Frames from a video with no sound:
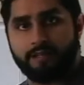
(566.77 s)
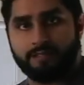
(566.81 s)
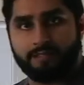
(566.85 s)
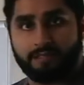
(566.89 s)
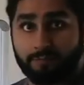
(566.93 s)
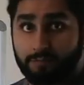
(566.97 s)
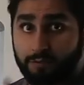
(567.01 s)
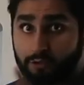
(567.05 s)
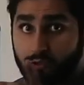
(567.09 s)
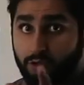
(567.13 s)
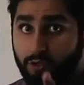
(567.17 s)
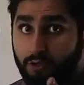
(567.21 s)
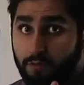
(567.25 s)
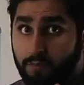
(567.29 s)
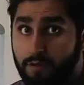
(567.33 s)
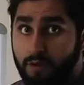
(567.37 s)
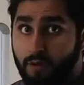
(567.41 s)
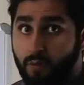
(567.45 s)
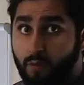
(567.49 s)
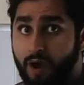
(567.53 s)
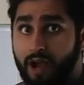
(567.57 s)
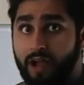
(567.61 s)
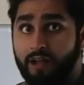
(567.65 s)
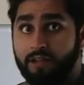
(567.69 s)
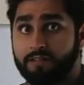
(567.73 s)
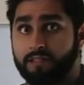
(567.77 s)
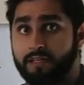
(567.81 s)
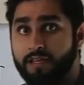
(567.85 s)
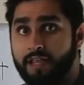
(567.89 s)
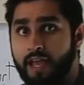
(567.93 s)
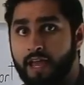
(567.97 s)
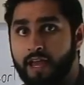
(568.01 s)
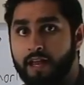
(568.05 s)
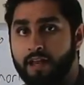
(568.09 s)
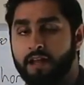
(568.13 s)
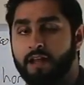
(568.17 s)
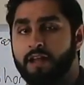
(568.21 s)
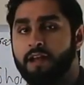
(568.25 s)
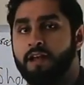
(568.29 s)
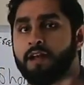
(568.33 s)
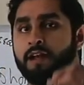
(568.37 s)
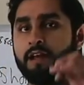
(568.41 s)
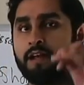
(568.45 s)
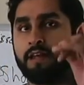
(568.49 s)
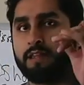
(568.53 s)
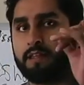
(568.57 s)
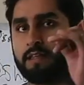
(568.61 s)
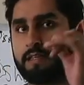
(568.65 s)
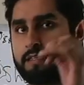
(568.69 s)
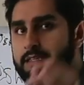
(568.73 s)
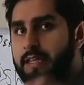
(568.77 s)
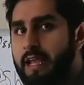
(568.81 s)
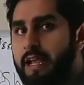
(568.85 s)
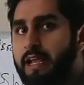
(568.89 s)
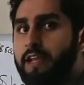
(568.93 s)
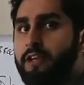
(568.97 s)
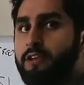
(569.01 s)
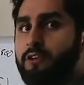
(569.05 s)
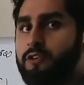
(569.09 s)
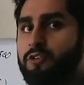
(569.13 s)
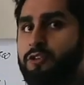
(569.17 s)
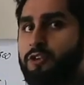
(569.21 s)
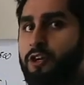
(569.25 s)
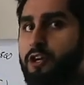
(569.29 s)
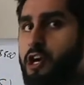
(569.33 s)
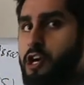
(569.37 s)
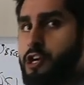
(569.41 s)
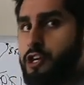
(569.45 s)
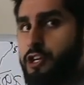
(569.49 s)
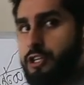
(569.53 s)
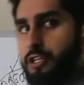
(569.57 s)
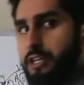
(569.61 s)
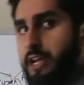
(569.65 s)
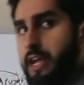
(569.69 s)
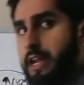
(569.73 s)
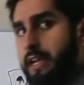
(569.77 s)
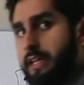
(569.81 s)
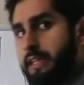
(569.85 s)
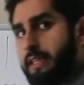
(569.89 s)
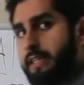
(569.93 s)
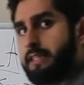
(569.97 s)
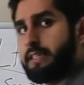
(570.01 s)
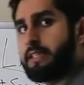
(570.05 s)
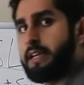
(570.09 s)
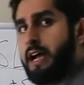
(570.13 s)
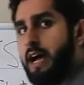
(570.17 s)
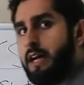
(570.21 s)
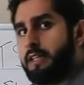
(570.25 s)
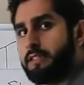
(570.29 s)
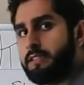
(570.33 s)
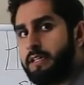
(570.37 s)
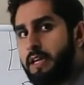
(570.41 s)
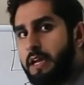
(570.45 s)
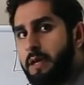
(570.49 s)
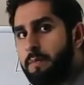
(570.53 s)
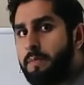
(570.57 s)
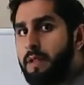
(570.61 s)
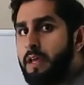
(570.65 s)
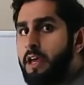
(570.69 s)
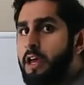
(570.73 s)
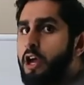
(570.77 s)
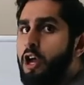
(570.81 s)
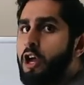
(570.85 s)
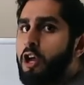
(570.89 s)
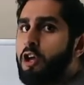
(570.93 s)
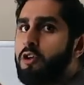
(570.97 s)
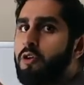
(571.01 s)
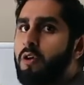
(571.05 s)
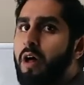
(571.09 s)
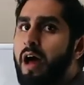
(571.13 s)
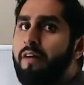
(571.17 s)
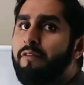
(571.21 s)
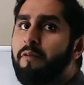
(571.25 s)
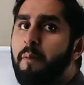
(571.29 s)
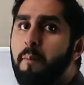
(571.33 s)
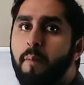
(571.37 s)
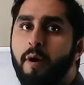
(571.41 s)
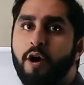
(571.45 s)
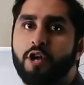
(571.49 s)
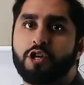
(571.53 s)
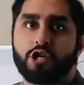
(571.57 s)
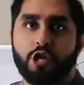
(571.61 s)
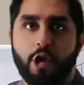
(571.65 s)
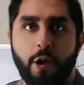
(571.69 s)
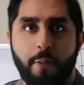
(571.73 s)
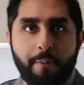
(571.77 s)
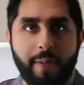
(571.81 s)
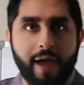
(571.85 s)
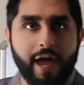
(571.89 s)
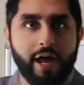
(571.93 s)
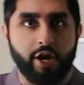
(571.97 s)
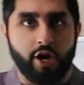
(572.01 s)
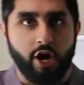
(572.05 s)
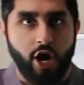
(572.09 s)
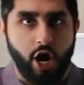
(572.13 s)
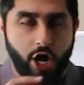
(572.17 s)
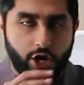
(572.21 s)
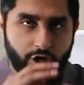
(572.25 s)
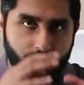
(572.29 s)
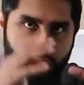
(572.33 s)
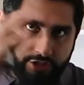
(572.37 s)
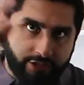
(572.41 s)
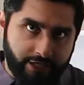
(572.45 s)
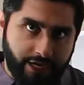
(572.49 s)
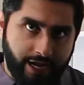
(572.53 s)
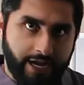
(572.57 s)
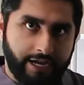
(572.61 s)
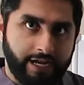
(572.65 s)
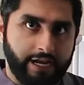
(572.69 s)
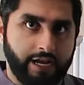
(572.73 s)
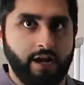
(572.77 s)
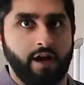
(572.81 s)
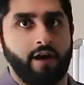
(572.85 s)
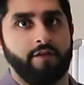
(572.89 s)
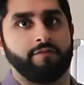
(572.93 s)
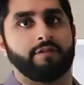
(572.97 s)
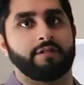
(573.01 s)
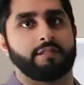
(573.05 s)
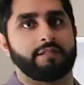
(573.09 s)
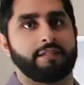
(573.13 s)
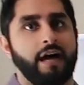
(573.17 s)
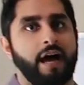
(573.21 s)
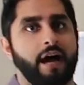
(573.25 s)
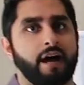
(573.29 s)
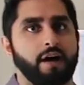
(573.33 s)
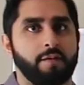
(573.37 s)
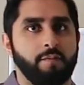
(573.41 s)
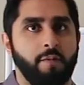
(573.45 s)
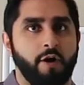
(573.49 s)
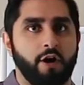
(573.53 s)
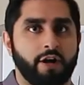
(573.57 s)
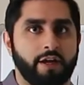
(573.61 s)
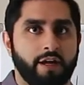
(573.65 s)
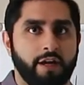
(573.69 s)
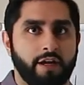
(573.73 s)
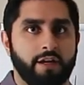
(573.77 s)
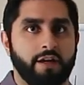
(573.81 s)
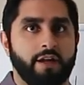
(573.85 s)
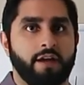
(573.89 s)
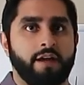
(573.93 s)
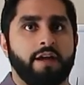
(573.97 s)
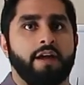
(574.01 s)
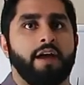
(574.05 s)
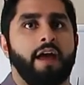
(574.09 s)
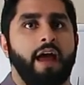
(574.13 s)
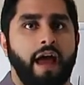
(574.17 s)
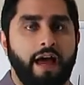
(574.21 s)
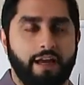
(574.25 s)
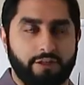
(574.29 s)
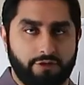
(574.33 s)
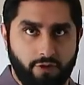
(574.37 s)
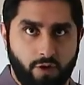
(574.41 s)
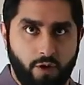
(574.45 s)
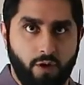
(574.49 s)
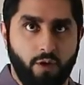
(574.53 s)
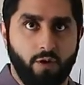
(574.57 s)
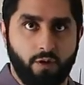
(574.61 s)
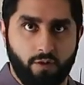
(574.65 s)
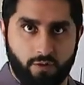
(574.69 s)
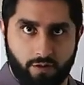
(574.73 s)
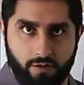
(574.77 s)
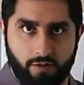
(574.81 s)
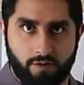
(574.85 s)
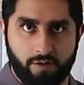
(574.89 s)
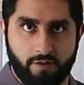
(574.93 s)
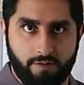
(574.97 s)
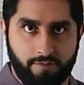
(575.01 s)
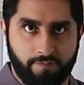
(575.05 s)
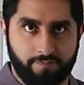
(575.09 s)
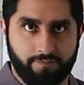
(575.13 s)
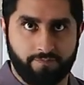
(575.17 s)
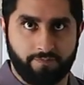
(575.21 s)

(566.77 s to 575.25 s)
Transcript: this concept, it took me a while to get. The second you start understanding this concept, you'll have a much better understanding of the stock market as a whole.